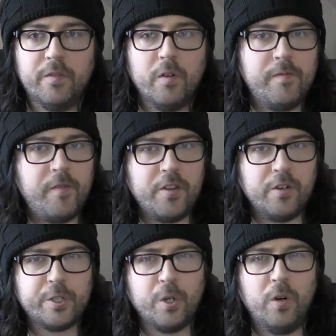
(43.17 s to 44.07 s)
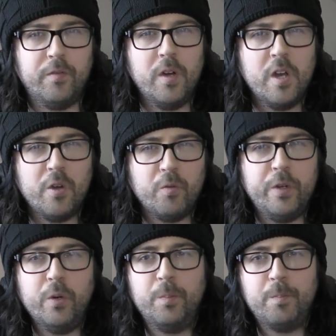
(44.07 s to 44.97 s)
For further sort of
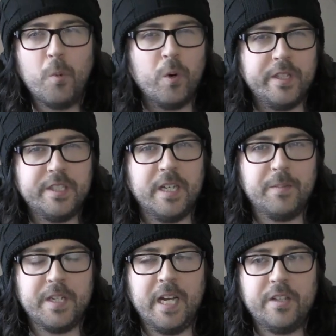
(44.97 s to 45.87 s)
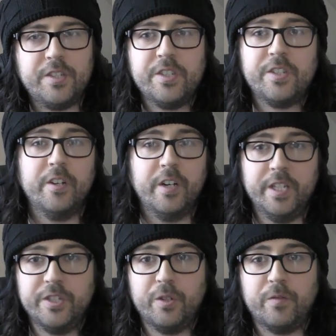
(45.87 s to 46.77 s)
real more in-depth analysis, there
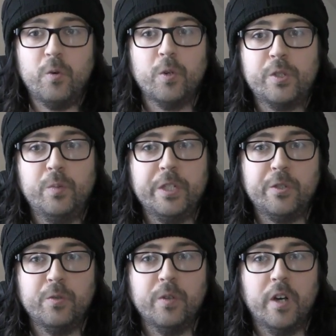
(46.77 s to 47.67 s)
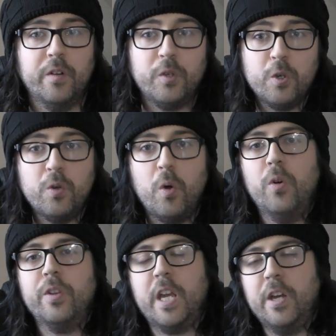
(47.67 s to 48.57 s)
is, of course, we do a review
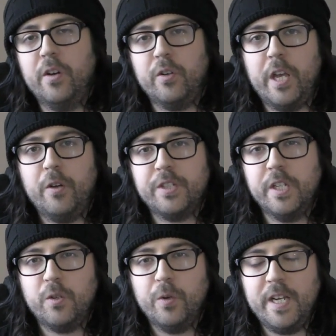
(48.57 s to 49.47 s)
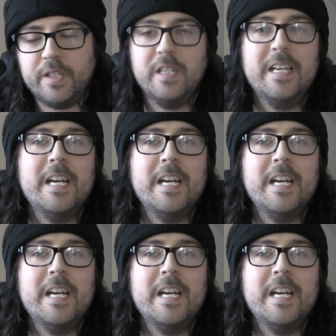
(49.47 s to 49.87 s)
on the Chaos Knight Codex,